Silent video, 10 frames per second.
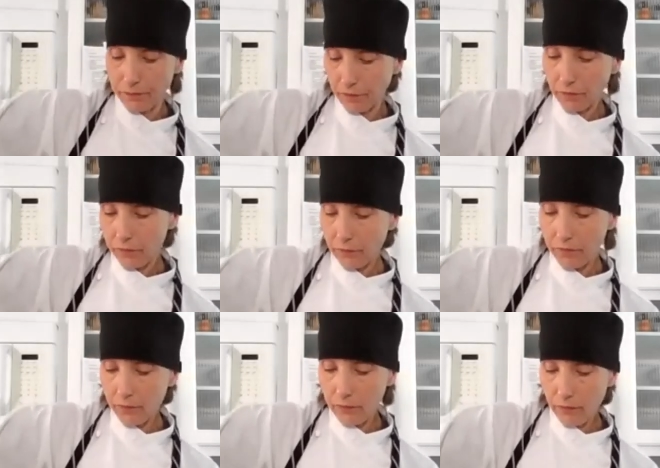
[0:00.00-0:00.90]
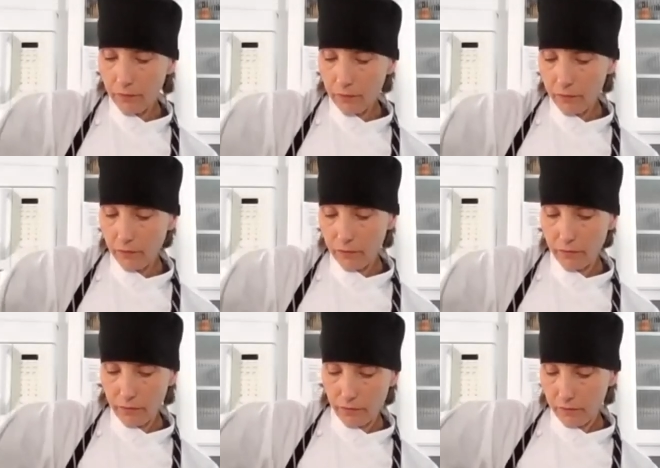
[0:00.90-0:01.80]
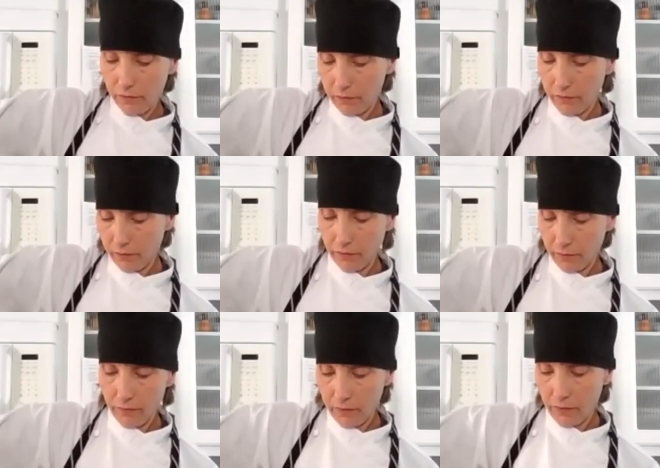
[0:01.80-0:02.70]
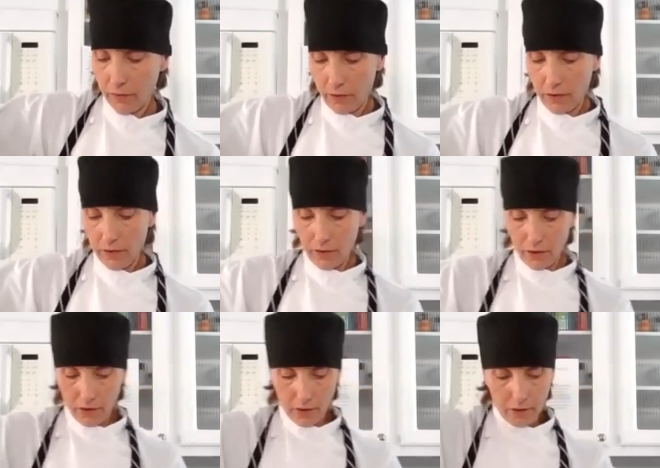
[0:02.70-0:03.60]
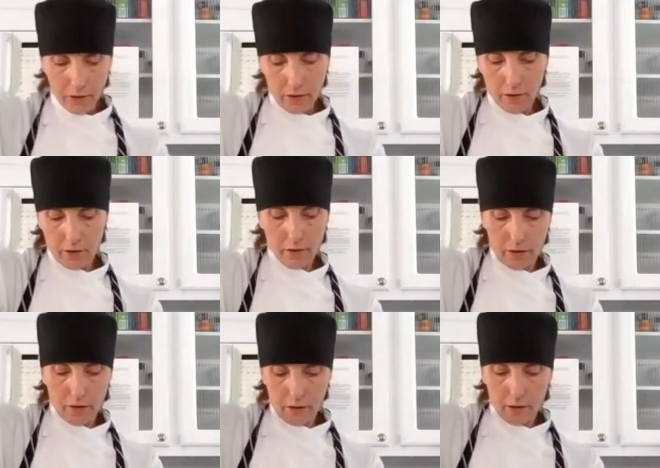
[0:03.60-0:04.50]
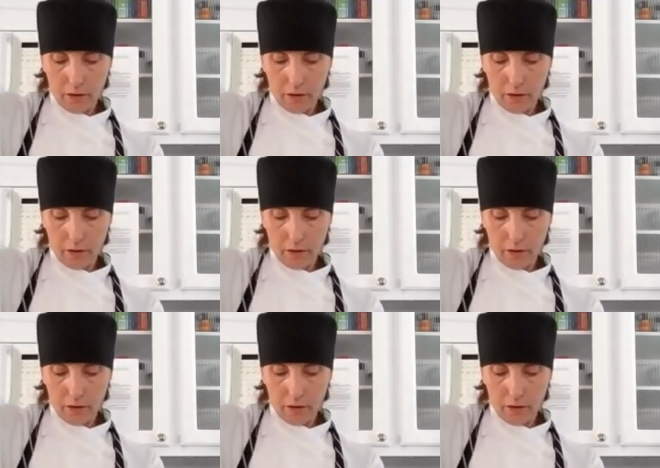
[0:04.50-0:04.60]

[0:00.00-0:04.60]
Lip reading: [no speech]